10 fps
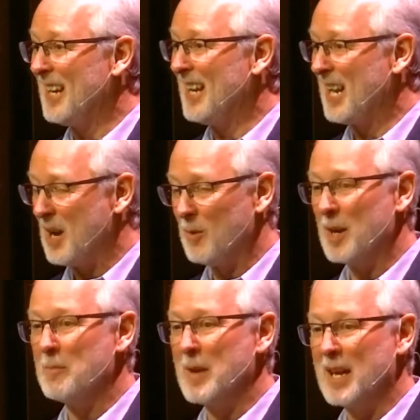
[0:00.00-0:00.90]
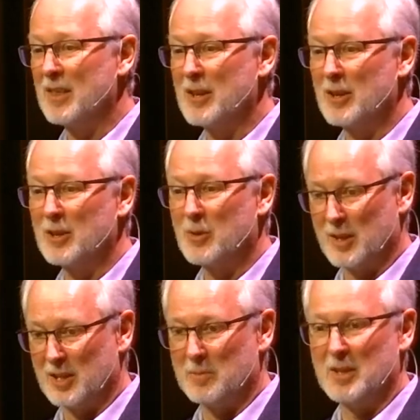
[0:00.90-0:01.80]
and I want to make their
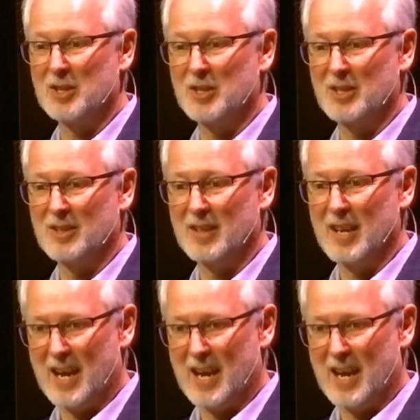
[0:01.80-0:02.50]
Christmas